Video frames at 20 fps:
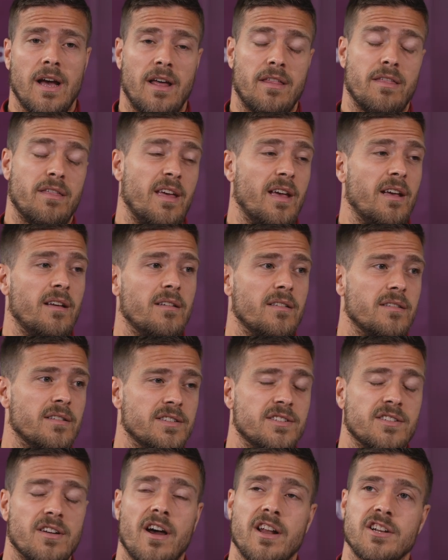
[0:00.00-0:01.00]
think the
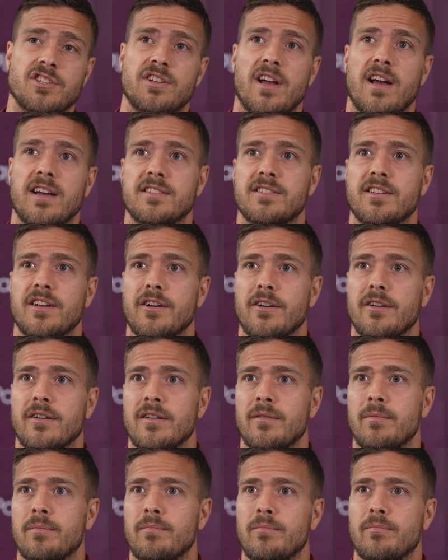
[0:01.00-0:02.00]
Scottish guys
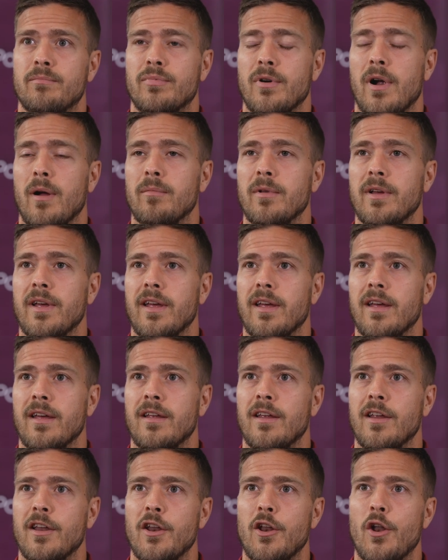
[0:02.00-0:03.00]
here
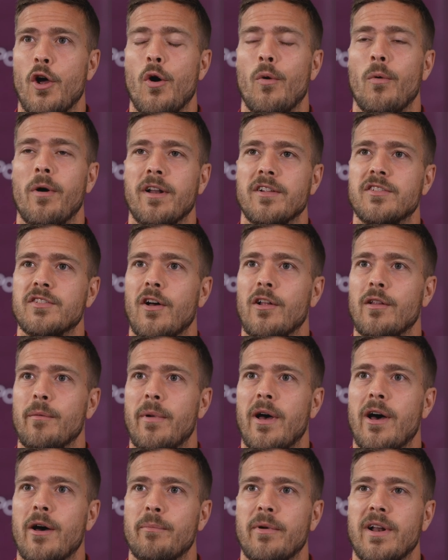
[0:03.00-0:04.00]
probably know what it's all
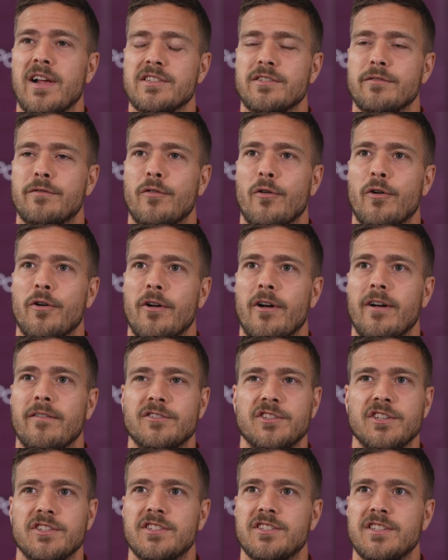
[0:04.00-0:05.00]
about, but as a foreigner, I've
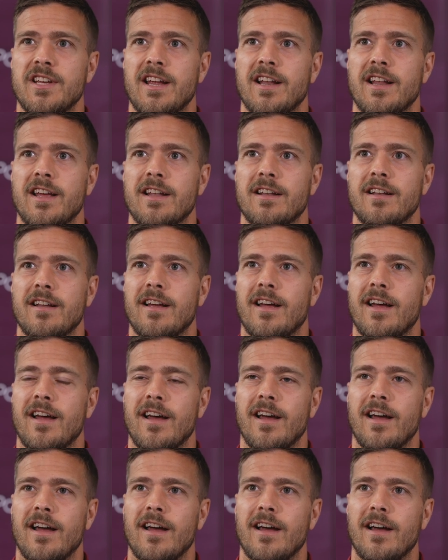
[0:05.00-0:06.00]
just seen it
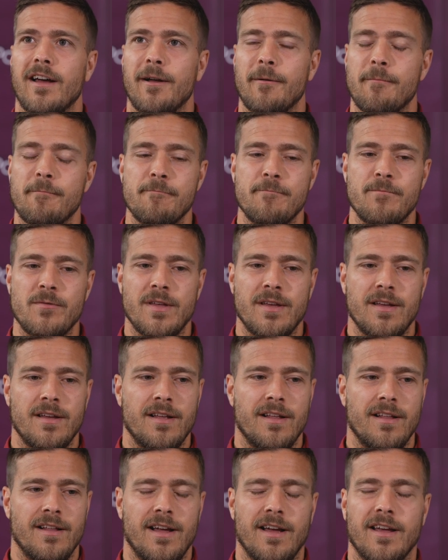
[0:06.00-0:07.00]

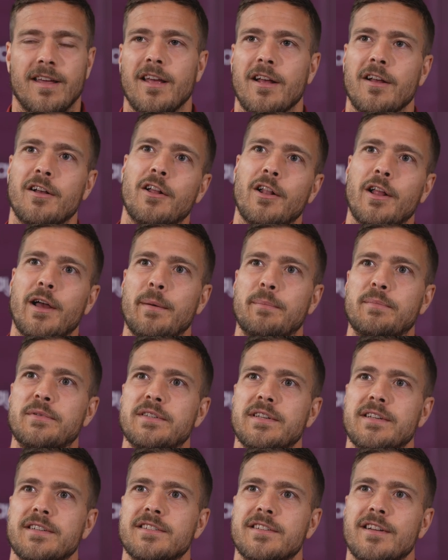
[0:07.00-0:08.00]
like in
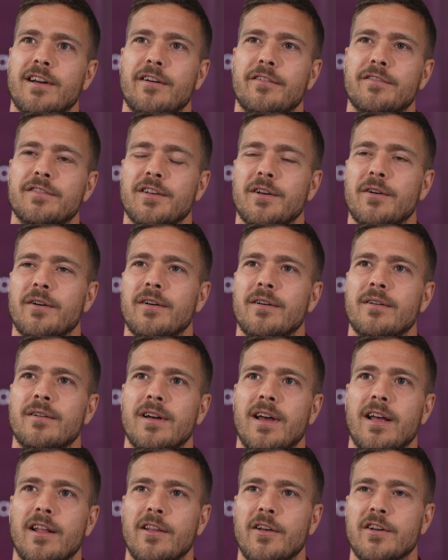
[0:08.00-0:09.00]
clips and stuff, so
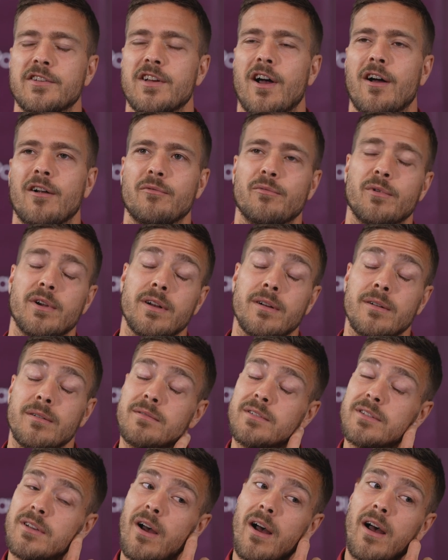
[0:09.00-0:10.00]
it looks unreal.
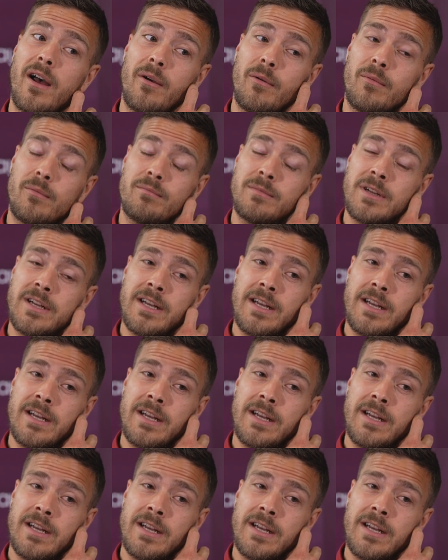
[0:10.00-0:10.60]
So